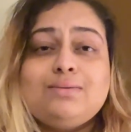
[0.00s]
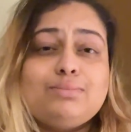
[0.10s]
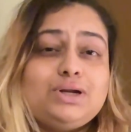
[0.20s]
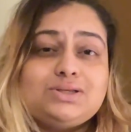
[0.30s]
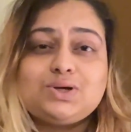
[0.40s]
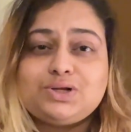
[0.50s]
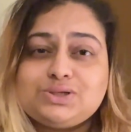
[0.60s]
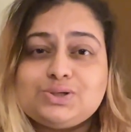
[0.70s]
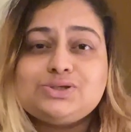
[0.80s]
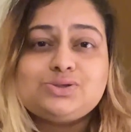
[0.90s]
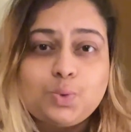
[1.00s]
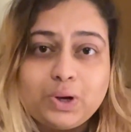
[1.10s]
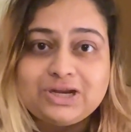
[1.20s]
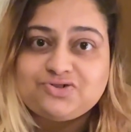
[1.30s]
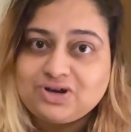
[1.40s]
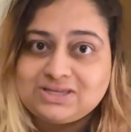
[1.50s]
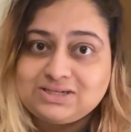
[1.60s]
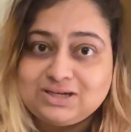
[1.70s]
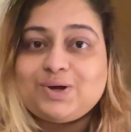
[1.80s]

but it's also so interesting.